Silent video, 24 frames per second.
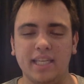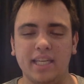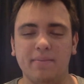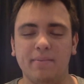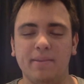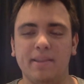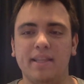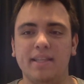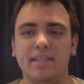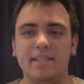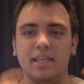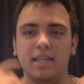think
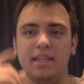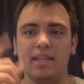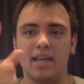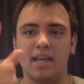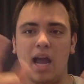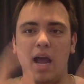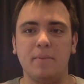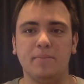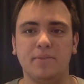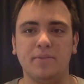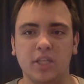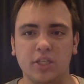about this in the
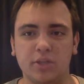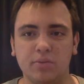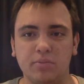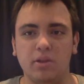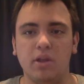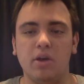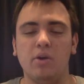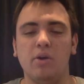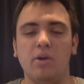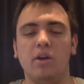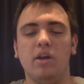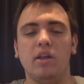comment section
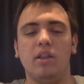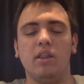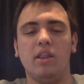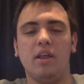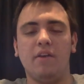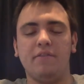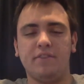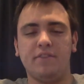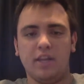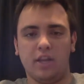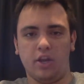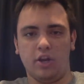below.
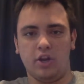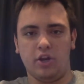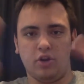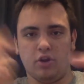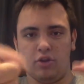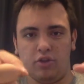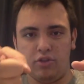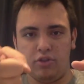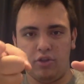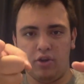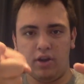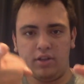Love to hear
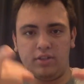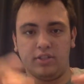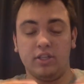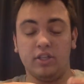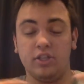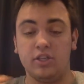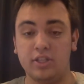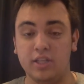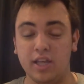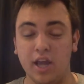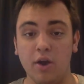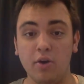your thoughts.
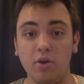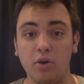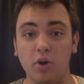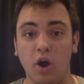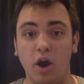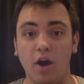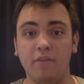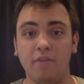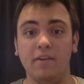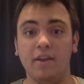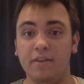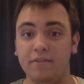Sound
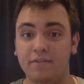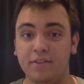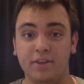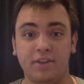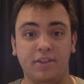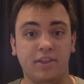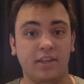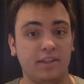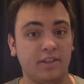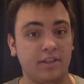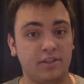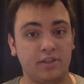off if you
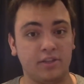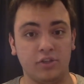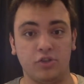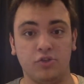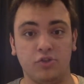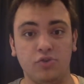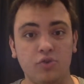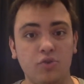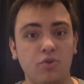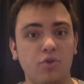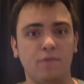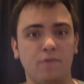think this is
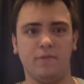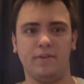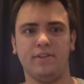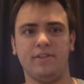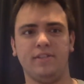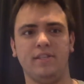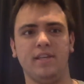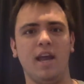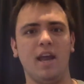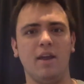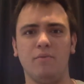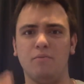true. If
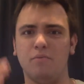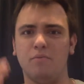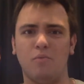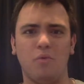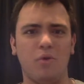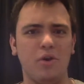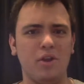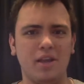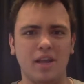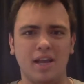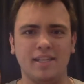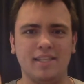it's not,
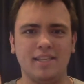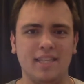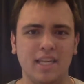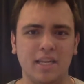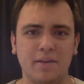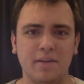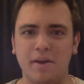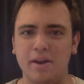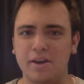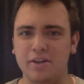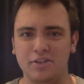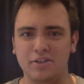what do you guys think
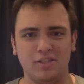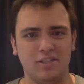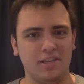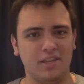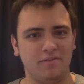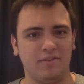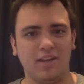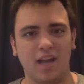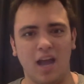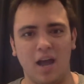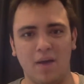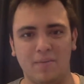about it? Just
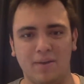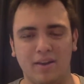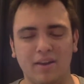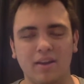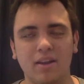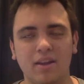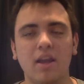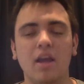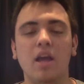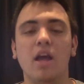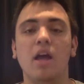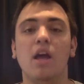leave a comment.
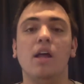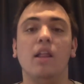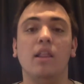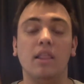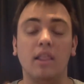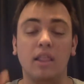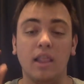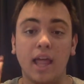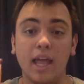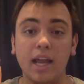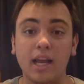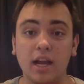
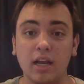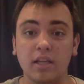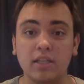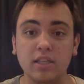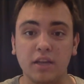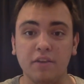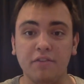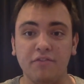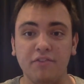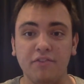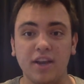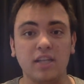Like us
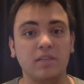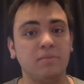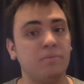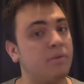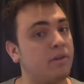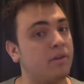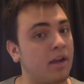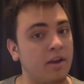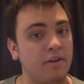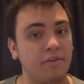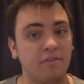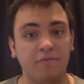on
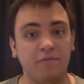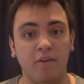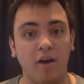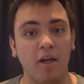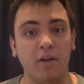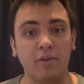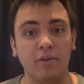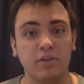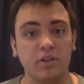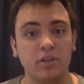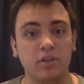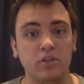Facebook and
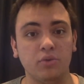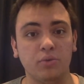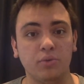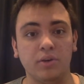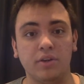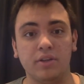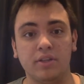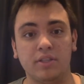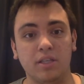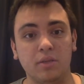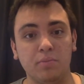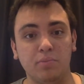follow us on
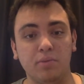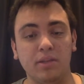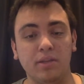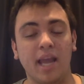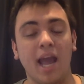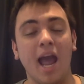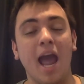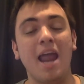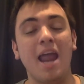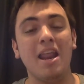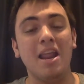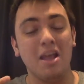Twitter simply
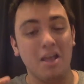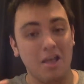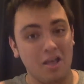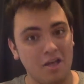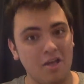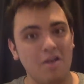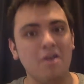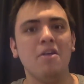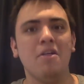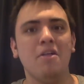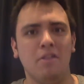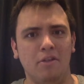at,
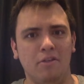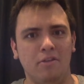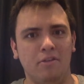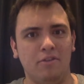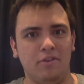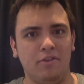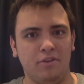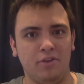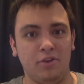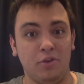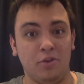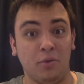
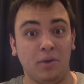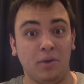The